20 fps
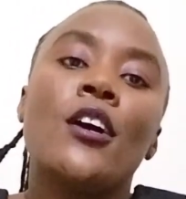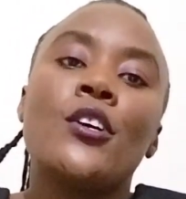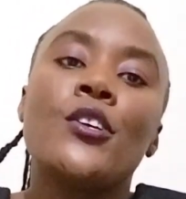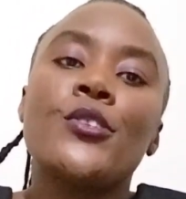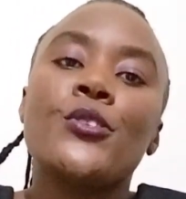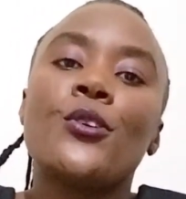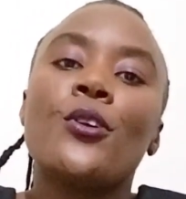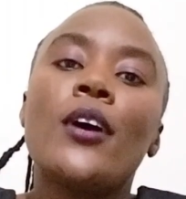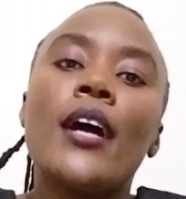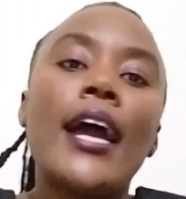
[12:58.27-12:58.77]

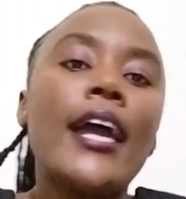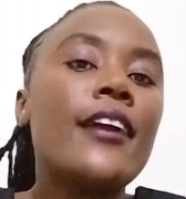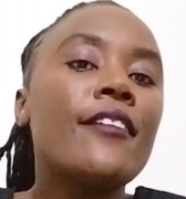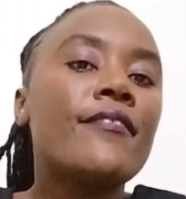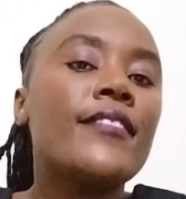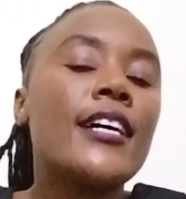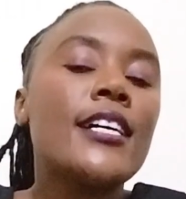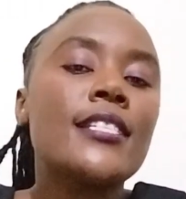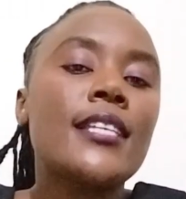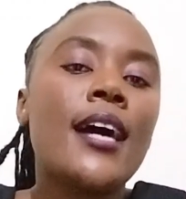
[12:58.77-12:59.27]
So if
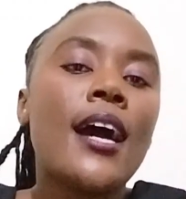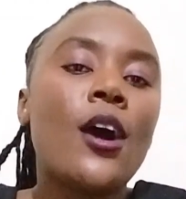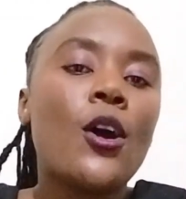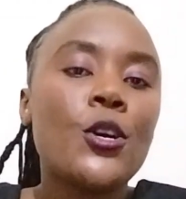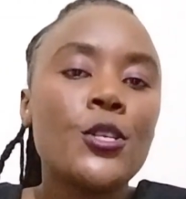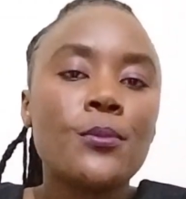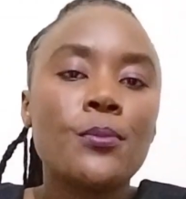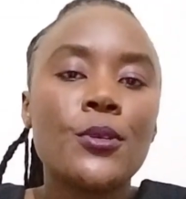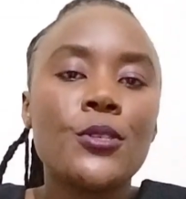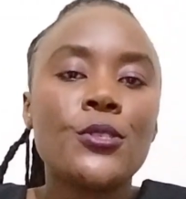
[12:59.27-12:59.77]
that
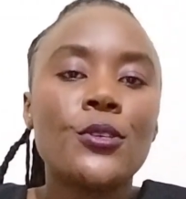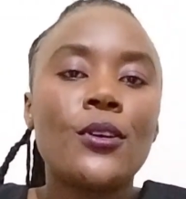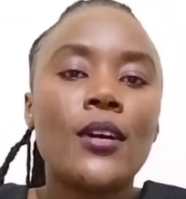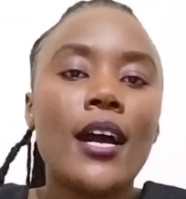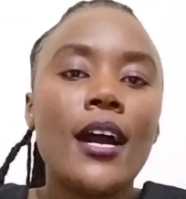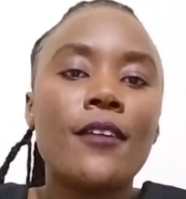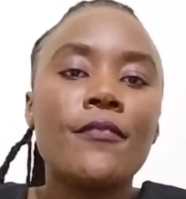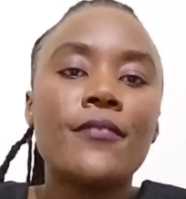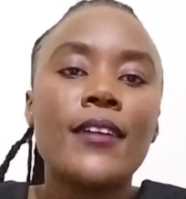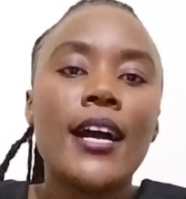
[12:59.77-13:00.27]
hospital
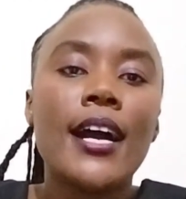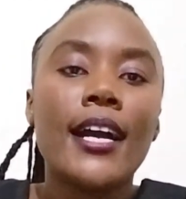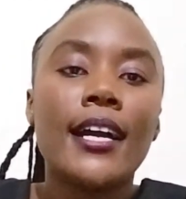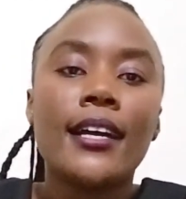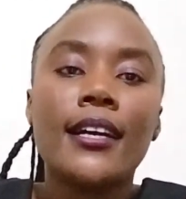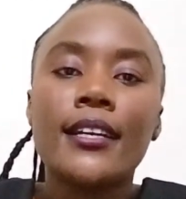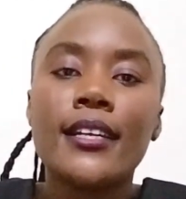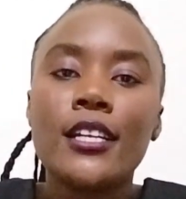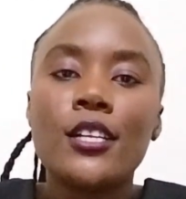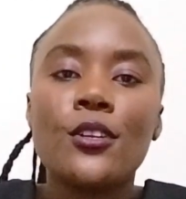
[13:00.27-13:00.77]
have
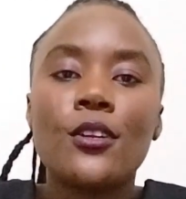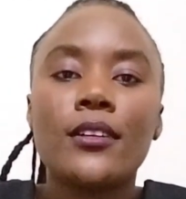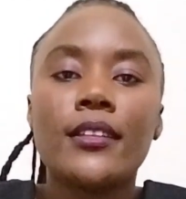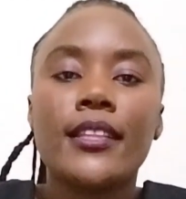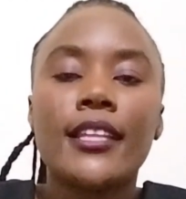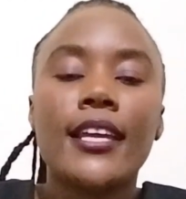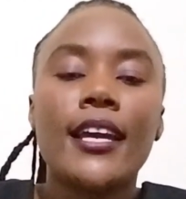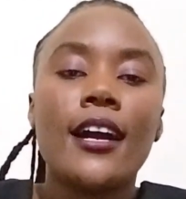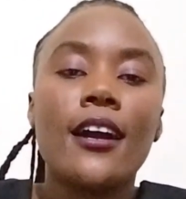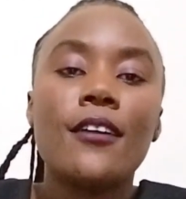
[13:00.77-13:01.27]
agreed or
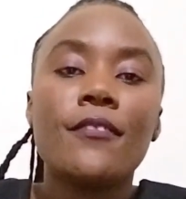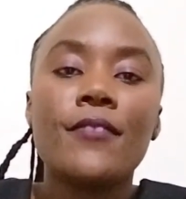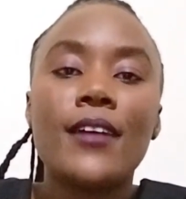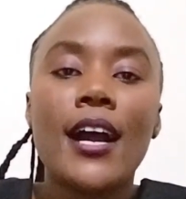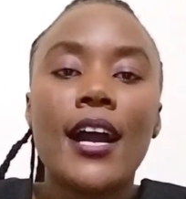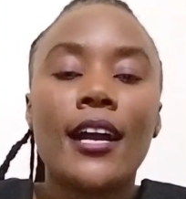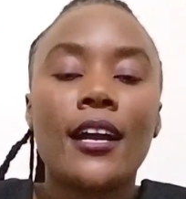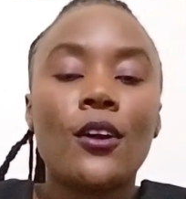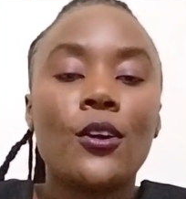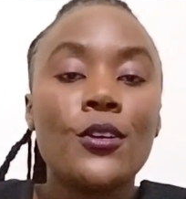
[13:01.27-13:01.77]
they have
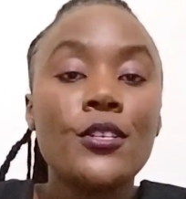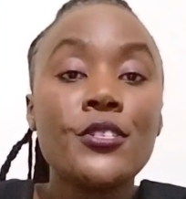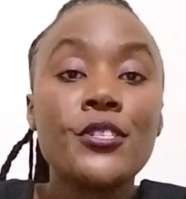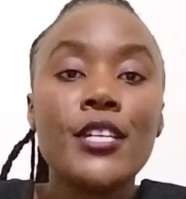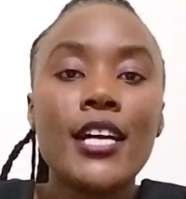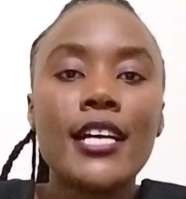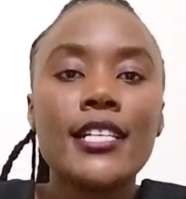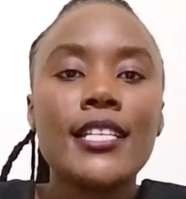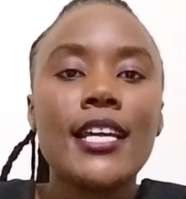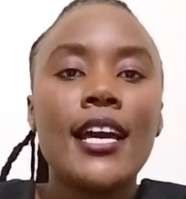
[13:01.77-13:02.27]
a
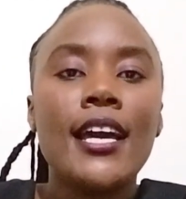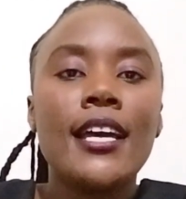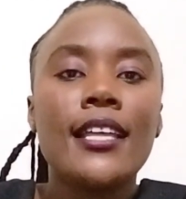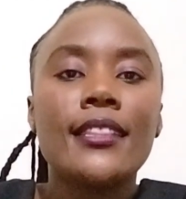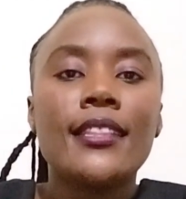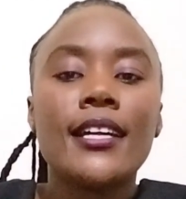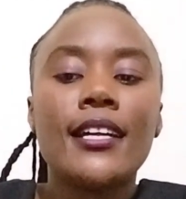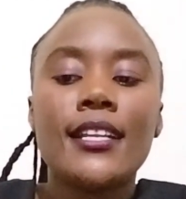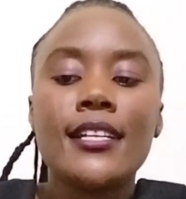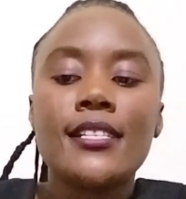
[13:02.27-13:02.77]
contract
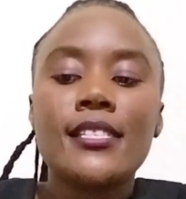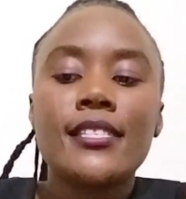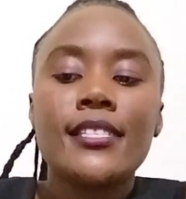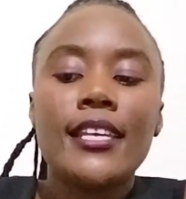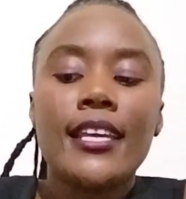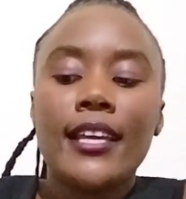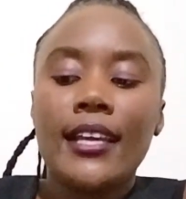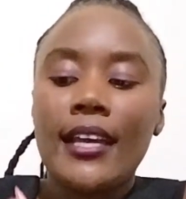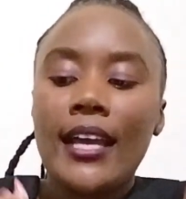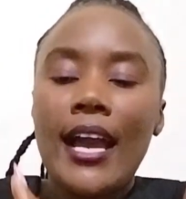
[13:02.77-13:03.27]
that is
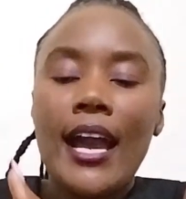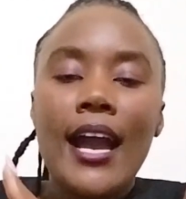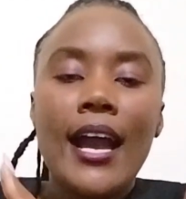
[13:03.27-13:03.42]
saying